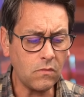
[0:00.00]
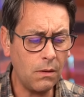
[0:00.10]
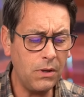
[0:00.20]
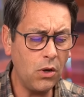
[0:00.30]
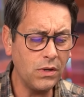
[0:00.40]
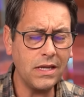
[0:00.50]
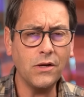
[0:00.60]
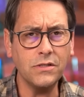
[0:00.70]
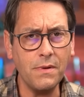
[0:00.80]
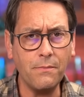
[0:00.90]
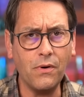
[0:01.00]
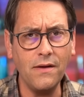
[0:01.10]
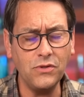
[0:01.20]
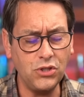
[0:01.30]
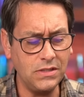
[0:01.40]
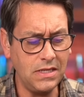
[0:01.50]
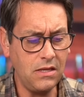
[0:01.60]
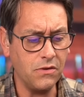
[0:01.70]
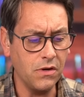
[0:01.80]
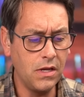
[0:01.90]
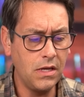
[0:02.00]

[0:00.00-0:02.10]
But no one cares about private jets either.